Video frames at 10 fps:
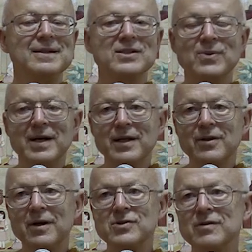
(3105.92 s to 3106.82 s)
Spreading
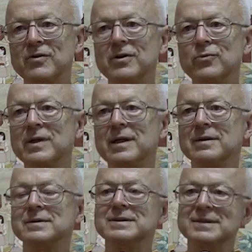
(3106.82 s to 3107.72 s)
thoughts of
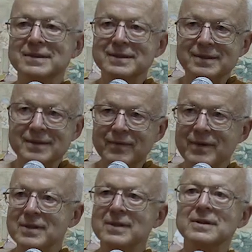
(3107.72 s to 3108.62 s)
goodwill
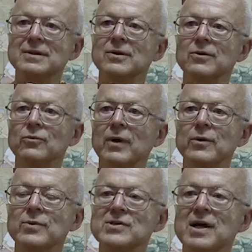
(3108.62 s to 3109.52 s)

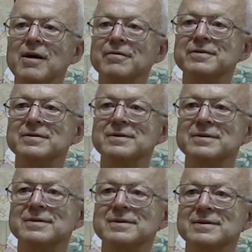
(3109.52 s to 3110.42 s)
right resolve,
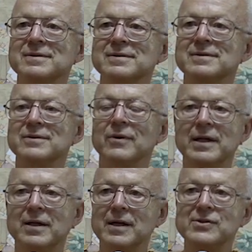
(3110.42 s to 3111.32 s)

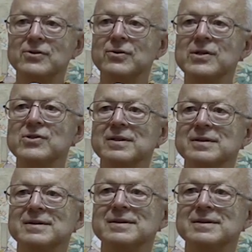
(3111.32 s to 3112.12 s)
right concentration.